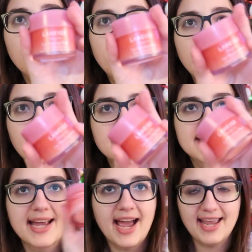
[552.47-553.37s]

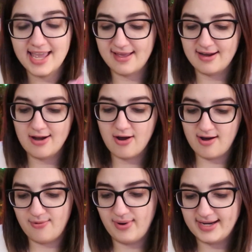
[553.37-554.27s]
but I
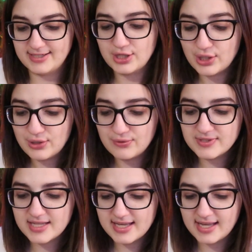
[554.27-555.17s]
cannot wait to
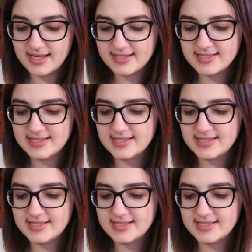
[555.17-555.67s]
use this.